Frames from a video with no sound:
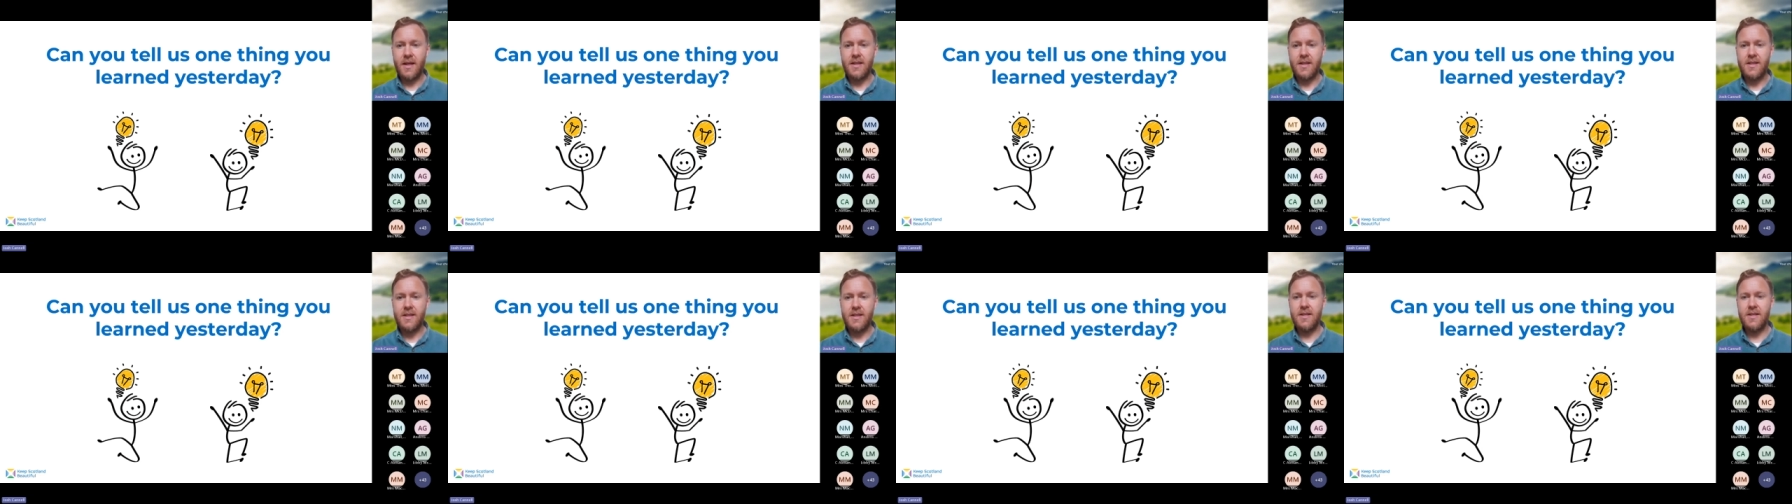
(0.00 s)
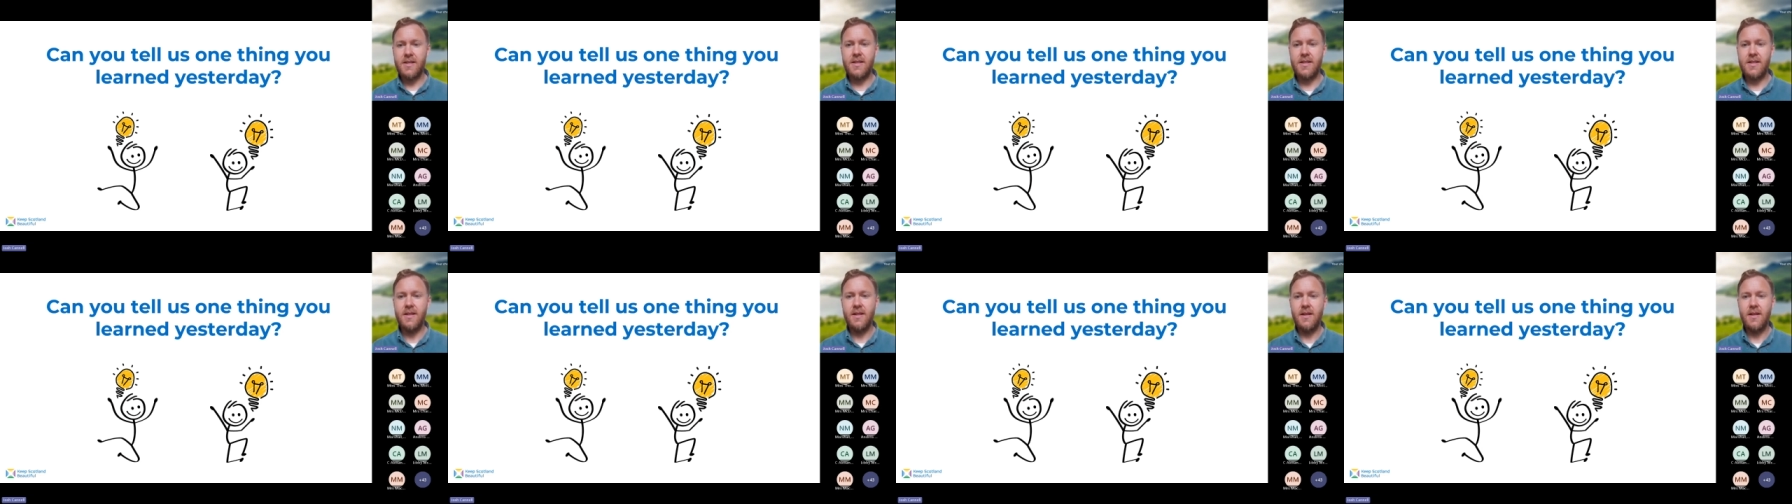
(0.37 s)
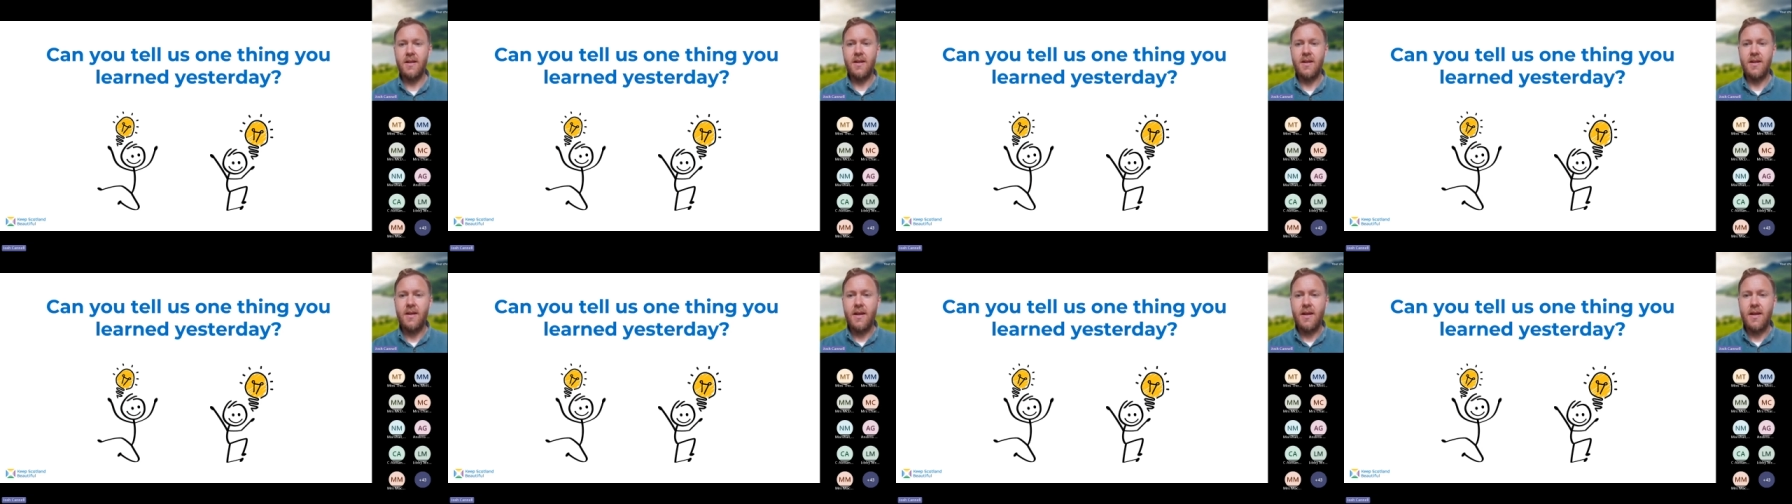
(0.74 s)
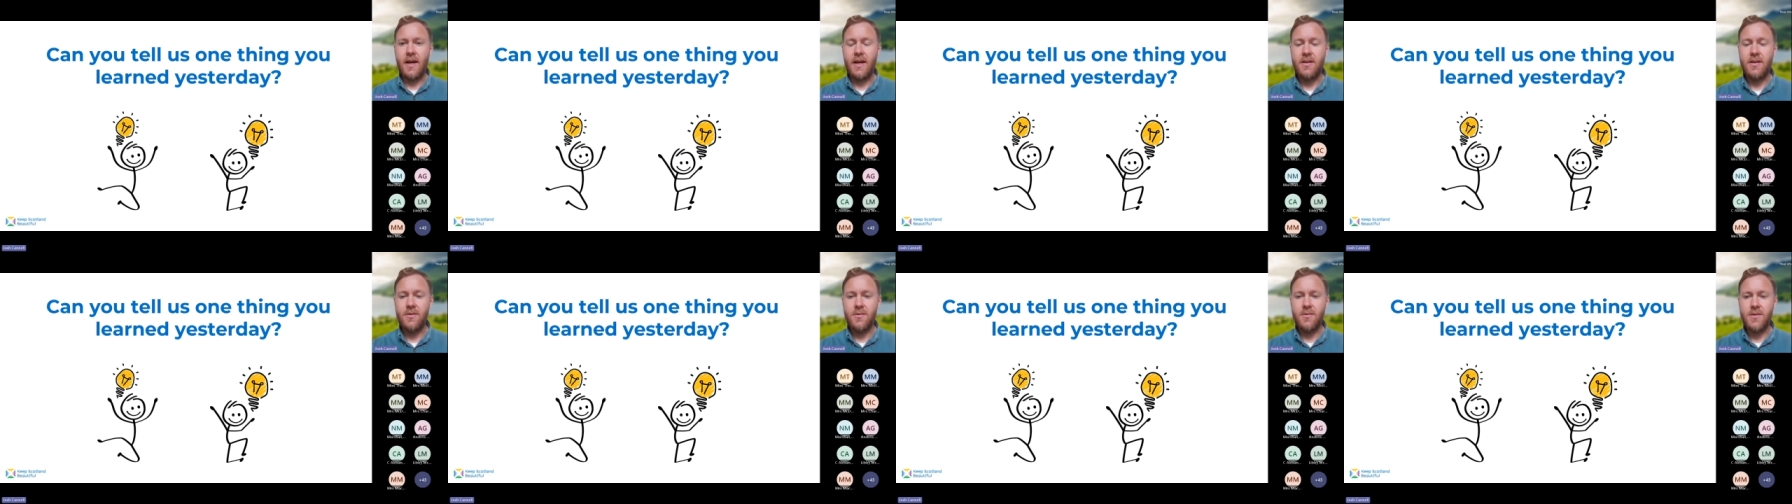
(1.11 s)
gases.
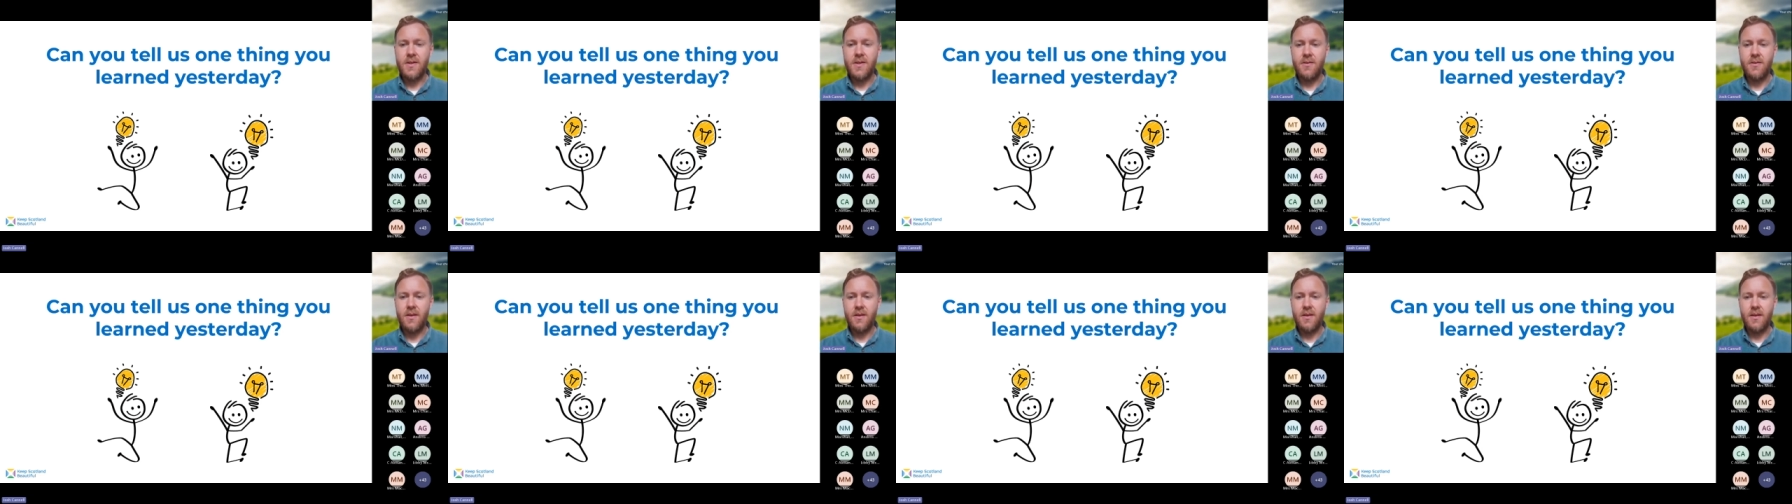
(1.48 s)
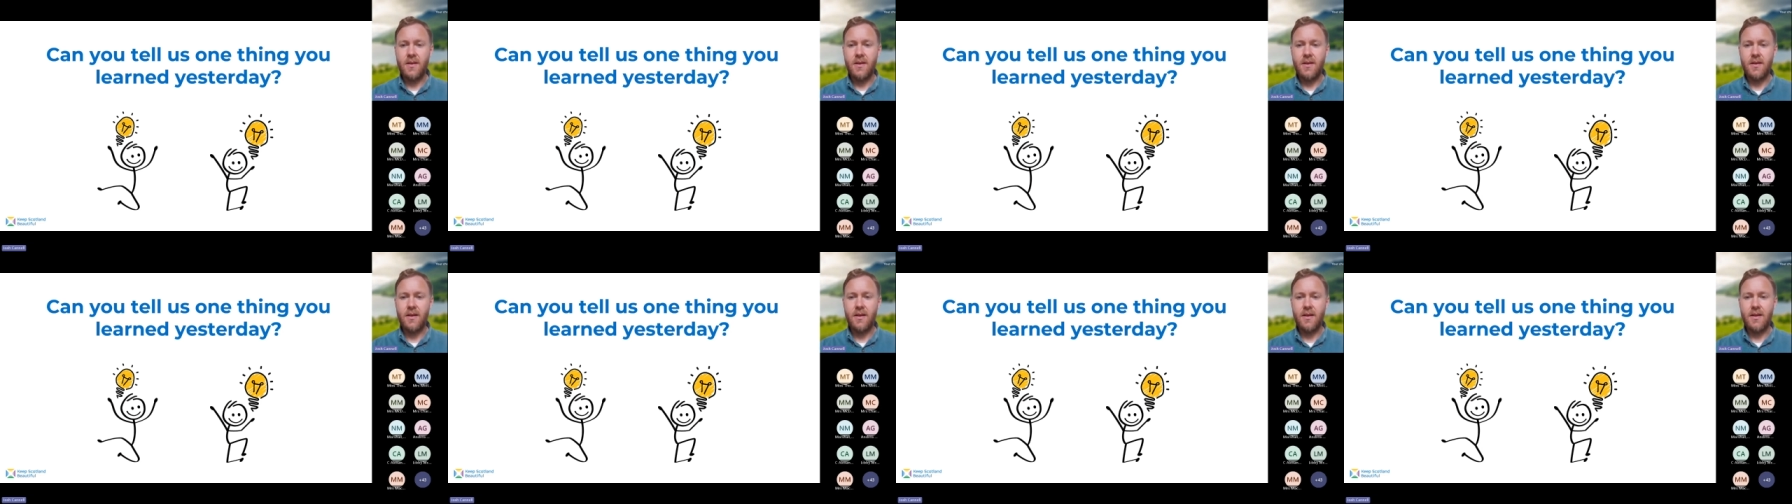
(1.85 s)
And also another